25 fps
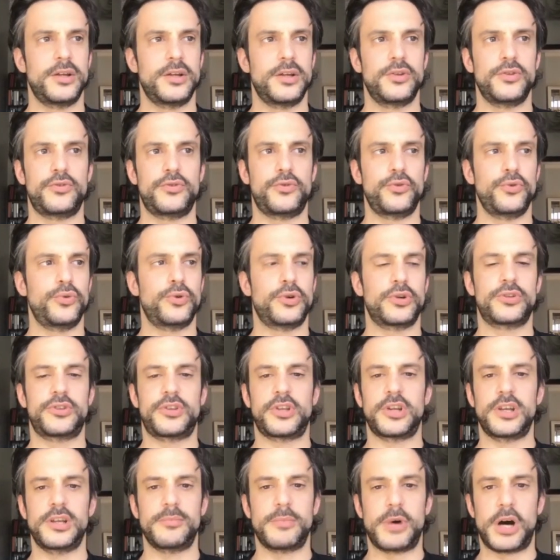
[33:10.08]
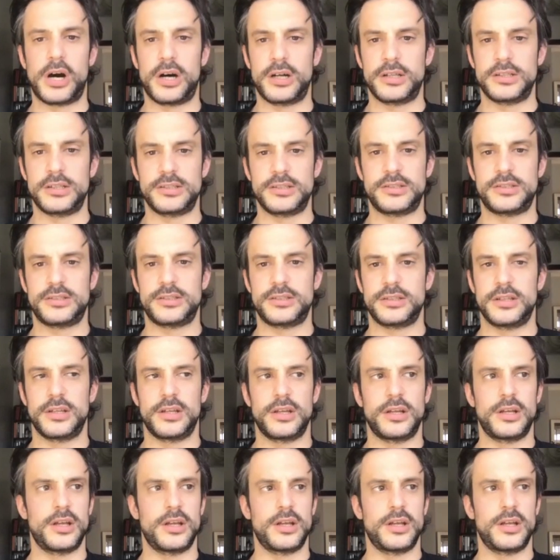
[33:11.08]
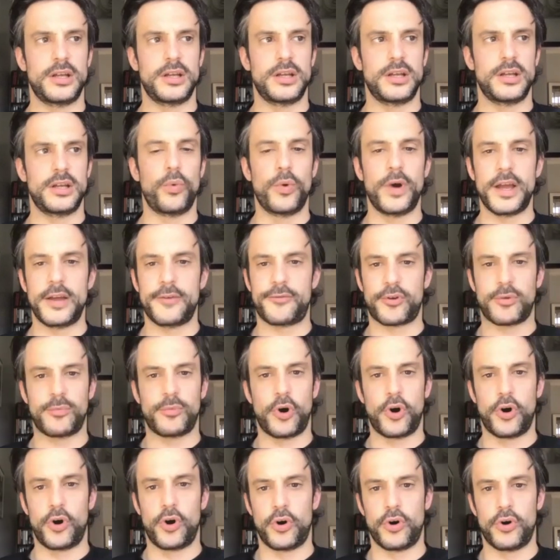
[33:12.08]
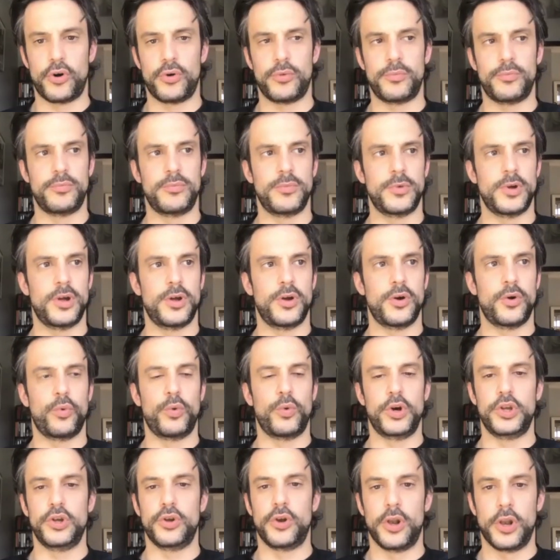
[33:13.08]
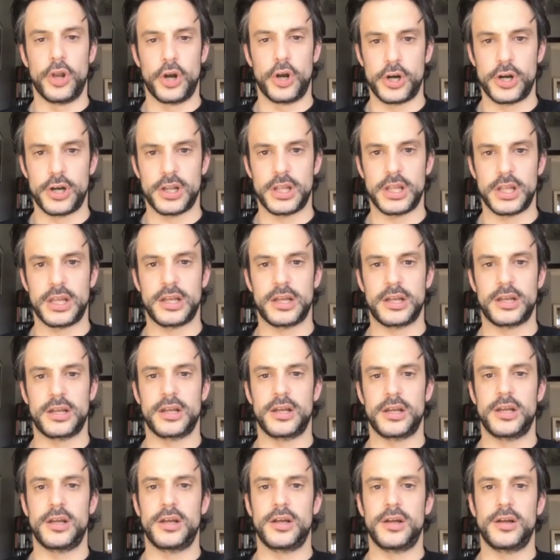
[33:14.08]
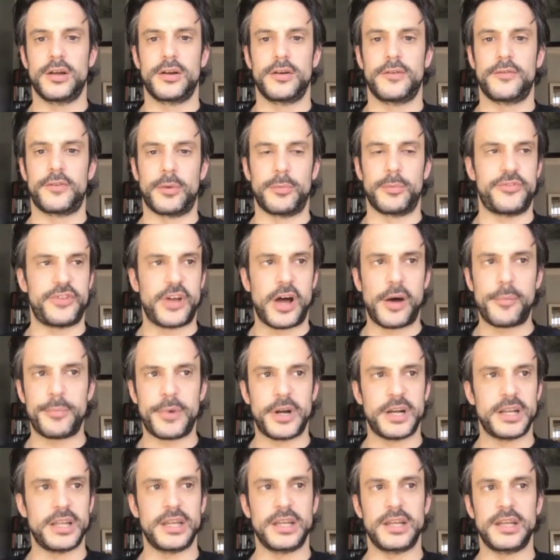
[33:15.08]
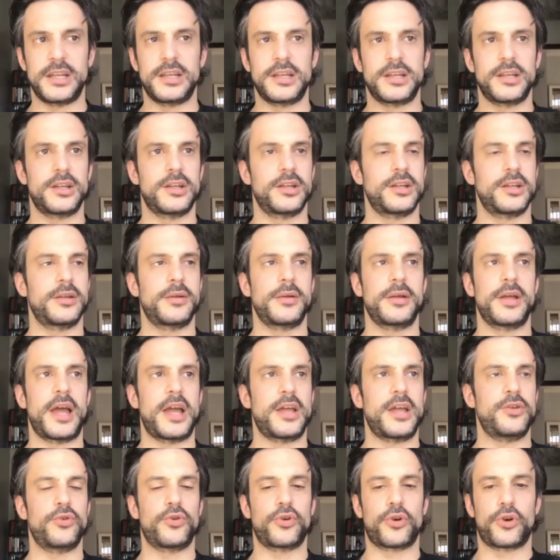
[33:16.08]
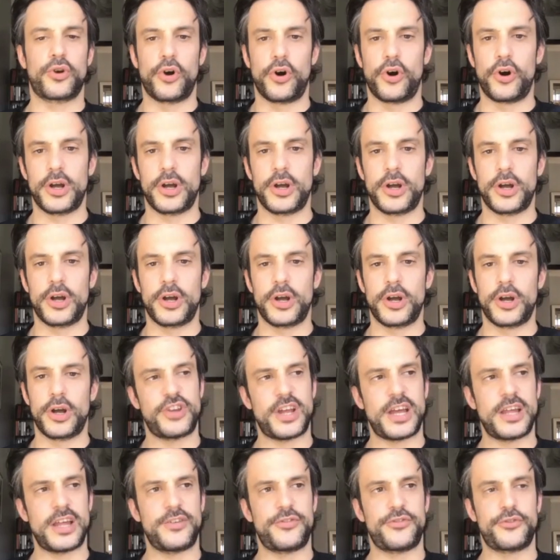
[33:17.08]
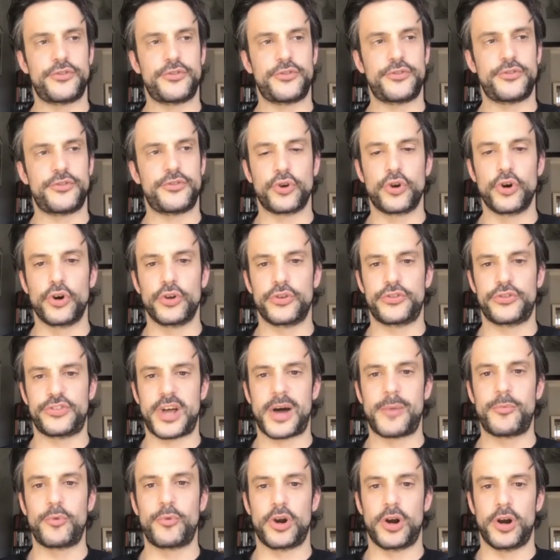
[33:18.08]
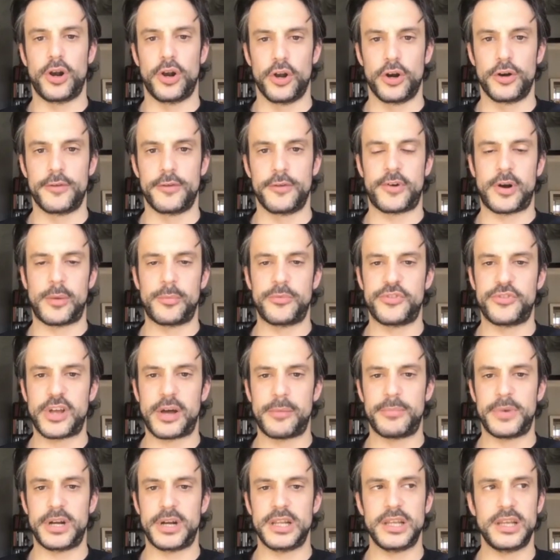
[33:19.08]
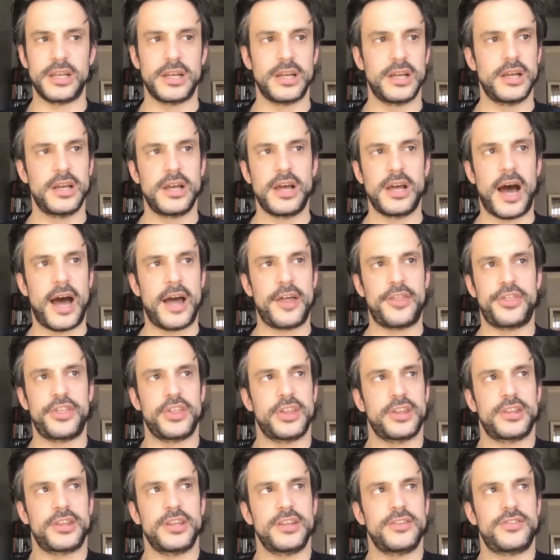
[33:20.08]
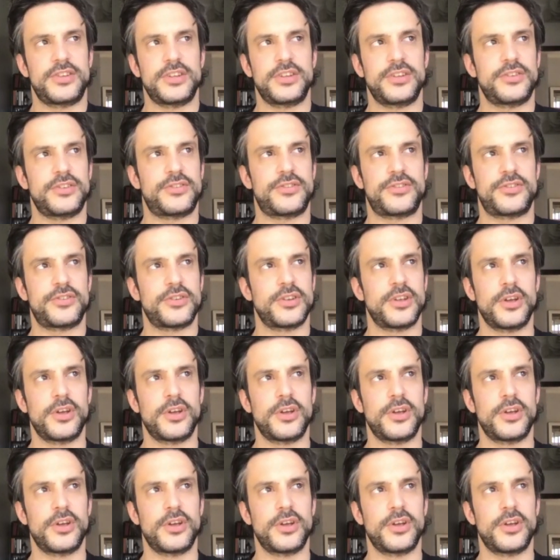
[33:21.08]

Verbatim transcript: two or three months away from home where you're learning from somebody and you're going, you have a chance to go somewhere and learn from somebody, I think this is